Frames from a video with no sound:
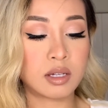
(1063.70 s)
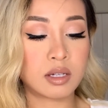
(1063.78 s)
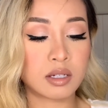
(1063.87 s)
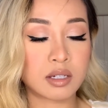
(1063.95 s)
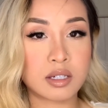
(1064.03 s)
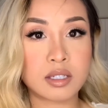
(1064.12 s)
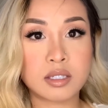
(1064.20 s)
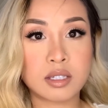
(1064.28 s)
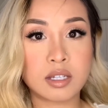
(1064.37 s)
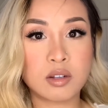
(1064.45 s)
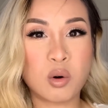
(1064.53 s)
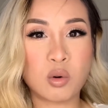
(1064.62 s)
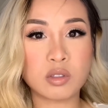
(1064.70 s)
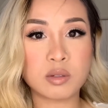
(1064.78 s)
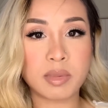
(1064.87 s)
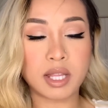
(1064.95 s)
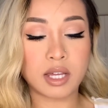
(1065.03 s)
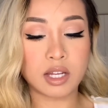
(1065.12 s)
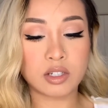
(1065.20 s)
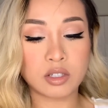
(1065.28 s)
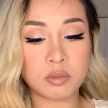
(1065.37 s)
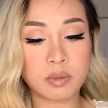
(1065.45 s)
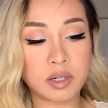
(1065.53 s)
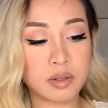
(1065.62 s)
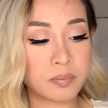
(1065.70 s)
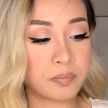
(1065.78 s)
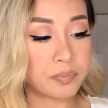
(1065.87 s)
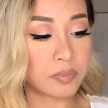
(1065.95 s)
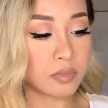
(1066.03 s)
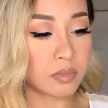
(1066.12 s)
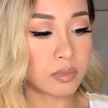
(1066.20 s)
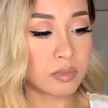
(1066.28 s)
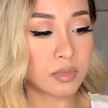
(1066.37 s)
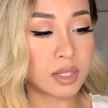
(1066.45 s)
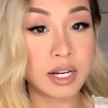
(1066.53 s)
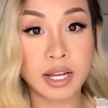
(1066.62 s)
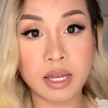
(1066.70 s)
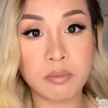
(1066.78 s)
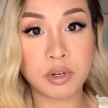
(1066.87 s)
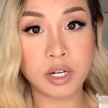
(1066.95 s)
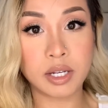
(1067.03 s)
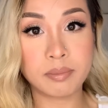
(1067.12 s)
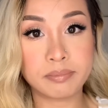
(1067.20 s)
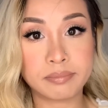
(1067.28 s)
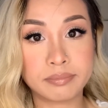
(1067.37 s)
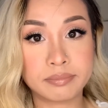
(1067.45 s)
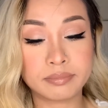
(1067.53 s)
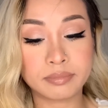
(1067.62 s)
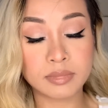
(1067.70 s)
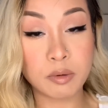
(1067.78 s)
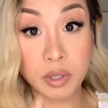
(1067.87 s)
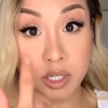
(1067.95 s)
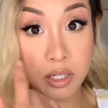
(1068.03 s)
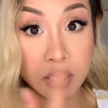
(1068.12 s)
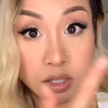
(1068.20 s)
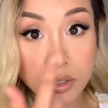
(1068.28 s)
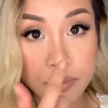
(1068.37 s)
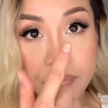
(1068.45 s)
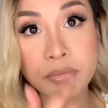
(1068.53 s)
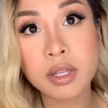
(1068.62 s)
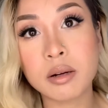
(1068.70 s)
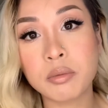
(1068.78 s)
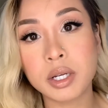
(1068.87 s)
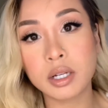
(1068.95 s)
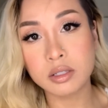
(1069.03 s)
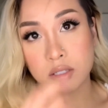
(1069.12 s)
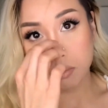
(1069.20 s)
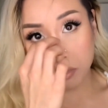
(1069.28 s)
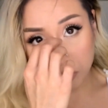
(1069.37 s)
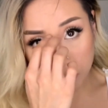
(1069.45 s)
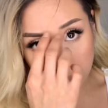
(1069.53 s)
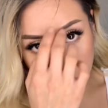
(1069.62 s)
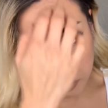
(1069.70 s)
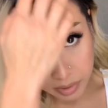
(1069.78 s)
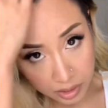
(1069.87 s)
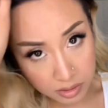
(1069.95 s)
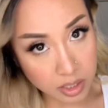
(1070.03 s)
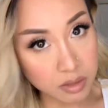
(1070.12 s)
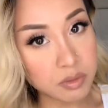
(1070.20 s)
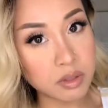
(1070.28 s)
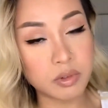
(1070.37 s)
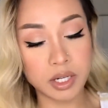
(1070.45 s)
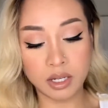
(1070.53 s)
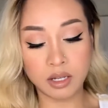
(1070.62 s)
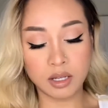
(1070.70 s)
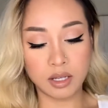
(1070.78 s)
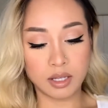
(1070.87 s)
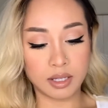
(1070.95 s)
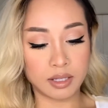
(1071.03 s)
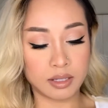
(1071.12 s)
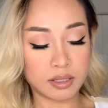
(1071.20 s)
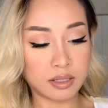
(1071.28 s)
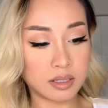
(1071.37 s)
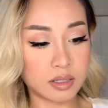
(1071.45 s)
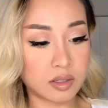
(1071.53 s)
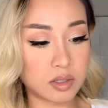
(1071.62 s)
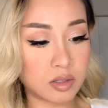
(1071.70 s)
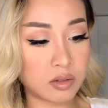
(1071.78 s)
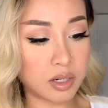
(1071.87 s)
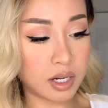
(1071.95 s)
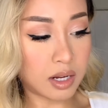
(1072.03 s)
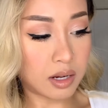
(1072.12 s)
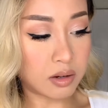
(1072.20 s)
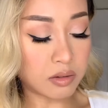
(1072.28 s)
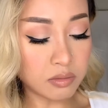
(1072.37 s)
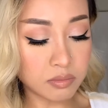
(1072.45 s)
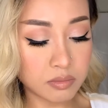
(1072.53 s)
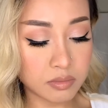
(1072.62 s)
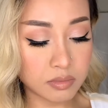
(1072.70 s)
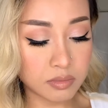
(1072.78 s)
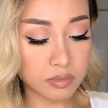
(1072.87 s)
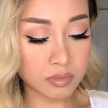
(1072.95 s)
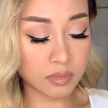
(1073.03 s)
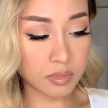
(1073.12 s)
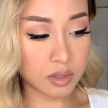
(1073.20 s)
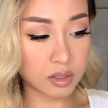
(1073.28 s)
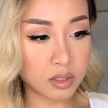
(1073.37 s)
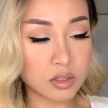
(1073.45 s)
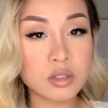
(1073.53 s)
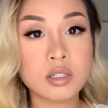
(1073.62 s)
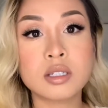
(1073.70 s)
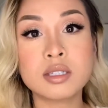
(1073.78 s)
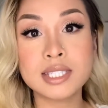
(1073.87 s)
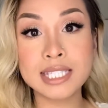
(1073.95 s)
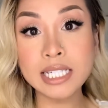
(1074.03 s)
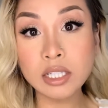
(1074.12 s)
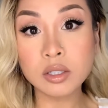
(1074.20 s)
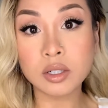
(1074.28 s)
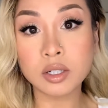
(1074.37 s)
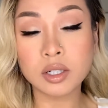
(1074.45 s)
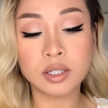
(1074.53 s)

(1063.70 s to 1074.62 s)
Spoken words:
because it holds my lashes better. And I am wearing it. I'm wearing it under and I'm wearing it on top. Ooh, my hair's kind of in the way. So now, concealer.